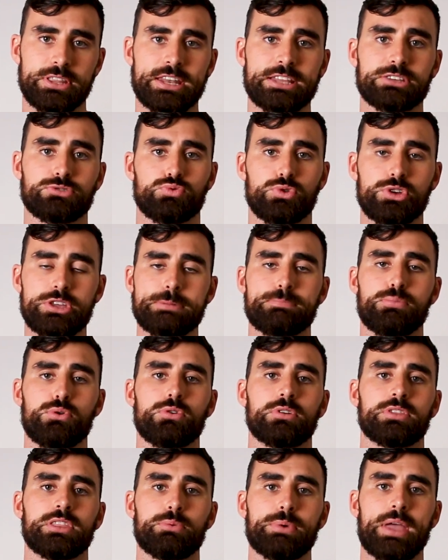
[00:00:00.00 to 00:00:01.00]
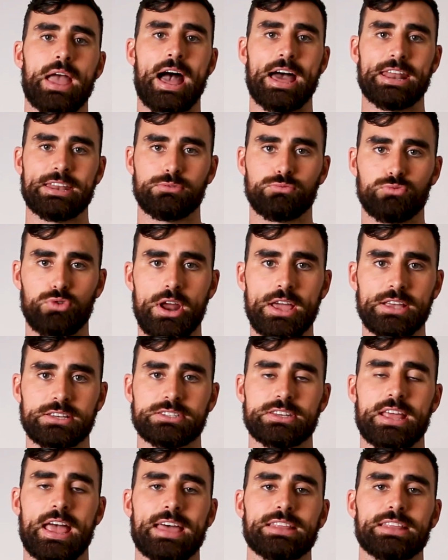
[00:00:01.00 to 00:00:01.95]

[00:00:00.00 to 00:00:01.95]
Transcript: then it's really important that we add in rest